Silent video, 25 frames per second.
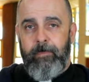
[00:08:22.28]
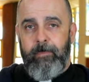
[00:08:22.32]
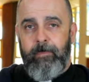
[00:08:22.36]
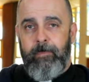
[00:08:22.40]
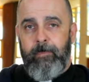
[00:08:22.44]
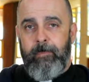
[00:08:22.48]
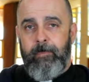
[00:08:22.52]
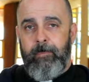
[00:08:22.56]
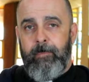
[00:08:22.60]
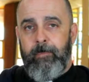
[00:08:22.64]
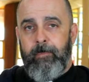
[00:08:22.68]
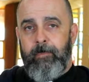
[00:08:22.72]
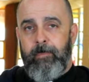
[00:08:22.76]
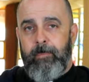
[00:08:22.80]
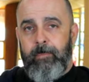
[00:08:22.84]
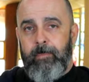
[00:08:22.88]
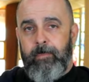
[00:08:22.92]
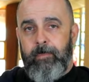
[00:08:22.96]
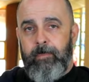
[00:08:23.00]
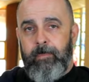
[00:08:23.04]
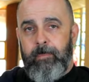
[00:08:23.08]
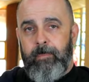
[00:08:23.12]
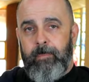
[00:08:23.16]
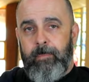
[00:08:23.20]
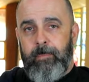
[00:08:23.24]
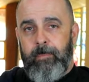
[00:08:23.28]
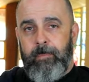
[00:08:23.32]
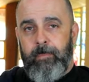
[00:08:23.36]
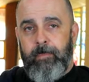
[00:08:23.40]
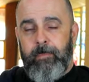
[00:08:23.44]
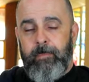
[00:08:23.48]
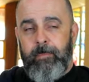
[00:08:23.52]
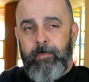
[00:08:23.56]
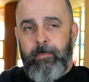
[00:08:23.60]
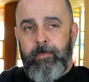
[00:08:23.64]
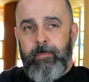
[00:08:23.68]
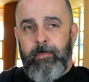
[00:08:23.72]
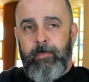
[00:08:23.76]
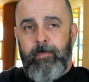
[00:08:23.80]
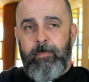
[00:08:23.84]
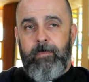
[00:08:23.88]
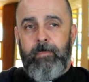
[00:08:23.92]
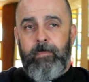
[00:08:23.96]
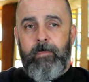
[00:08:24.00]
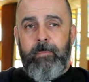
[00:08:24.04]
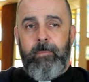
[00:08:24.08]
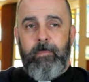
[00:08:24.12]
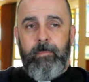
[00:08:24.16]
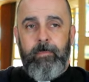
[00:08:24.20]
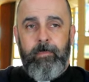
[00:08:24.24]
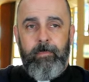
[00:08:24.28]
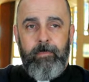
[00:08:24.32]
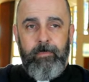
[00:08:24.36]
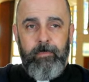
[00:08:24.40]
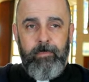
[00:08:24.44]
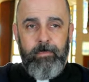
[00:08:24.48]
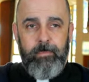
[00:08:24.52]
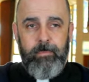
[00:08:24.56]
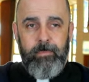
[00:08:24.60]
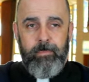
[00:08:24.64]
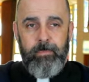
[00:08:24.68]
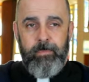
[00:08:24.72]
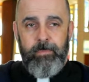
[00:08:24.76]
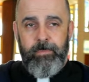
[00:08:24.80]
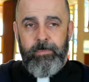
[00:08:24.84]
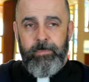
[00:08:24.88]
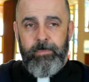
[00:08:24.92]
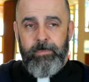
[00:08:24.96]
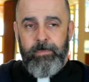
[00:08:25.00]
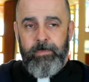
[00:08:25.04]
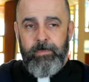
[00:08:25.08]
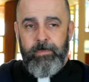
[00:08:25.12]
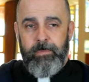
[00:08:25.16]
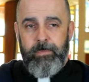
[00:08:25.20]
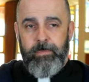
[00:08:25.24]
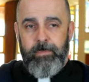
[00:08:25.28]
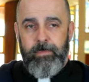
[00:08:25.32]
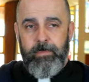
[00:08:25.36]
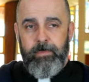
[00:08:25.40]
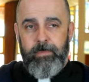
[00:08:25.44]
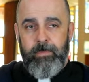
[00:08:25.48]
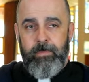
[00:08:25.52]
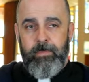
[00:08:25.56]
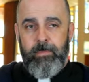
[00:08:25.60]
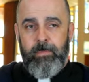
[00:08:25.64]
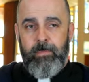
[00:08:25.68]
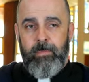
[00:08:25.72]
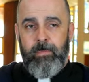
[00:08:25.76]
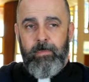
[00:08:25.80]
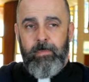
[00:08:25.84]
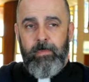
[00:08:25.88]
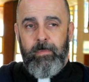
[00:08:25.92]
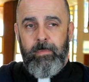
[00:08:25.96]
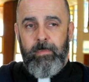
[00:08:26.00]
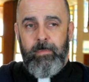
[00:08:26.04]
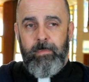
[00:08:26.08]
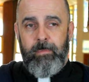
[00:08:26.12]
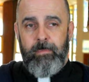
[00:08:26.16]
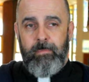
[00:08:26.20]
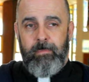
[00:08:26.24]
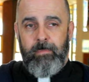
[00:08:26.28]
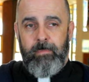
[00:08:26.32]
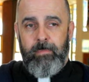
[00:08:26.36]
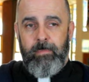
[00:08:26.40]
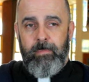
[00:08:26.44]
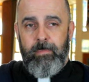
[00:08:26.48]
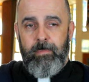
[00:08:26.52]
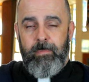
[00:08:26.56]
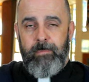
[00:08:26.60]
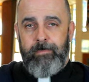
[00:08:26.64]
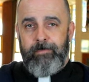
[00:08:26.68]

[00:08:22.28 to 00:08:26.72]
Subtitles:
(silence)